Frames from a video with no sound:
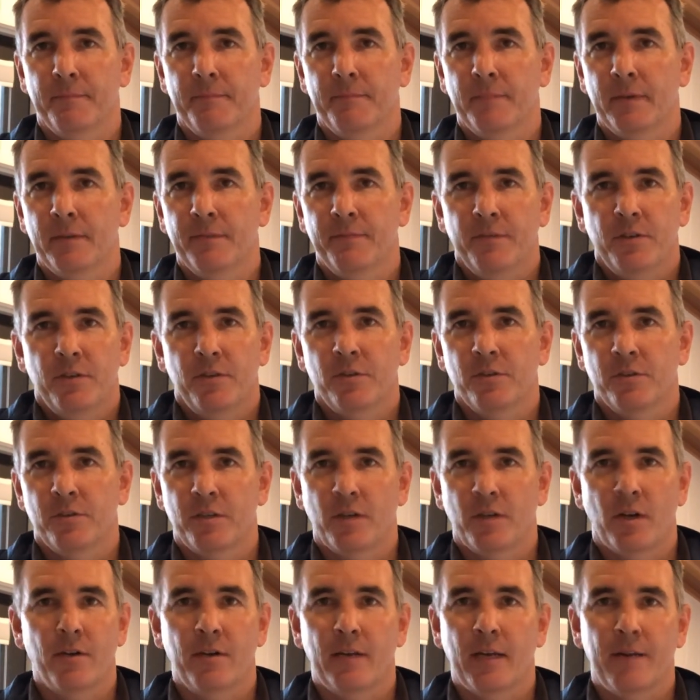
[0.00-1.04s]
But if you just
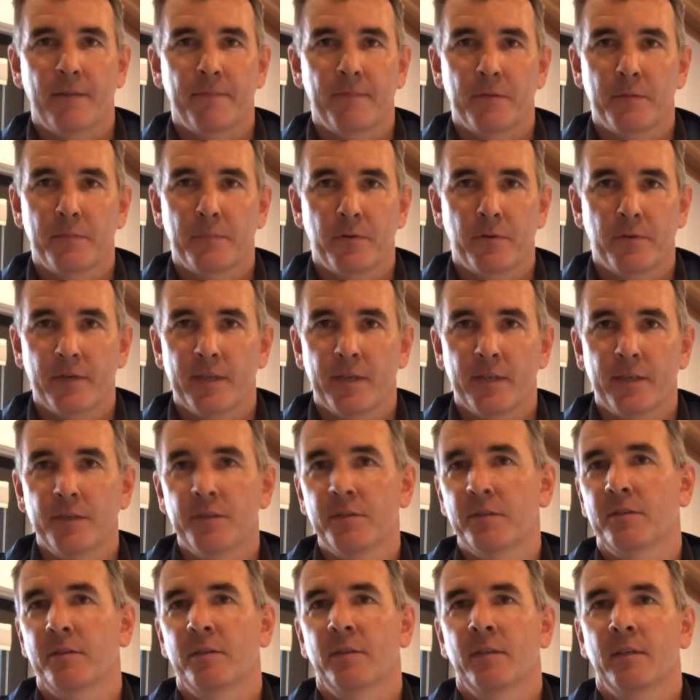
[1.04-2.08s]
don't have the
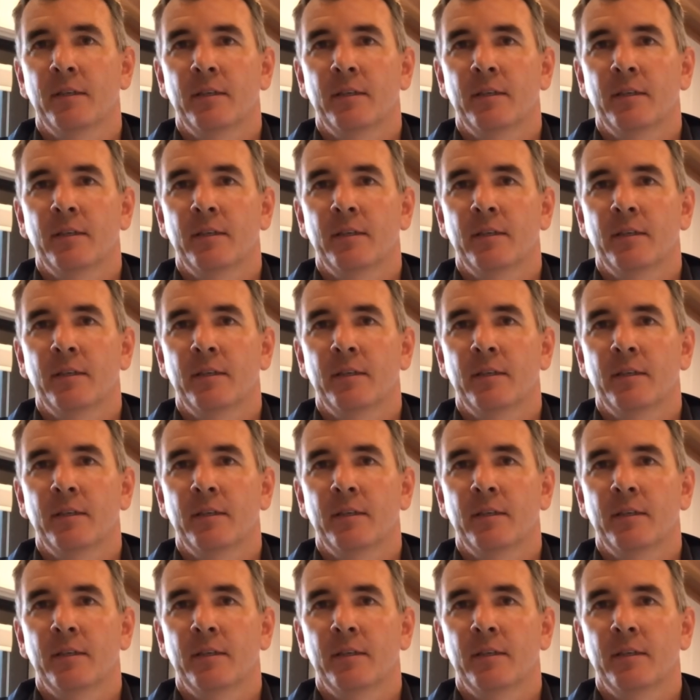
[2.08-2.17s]
breeze,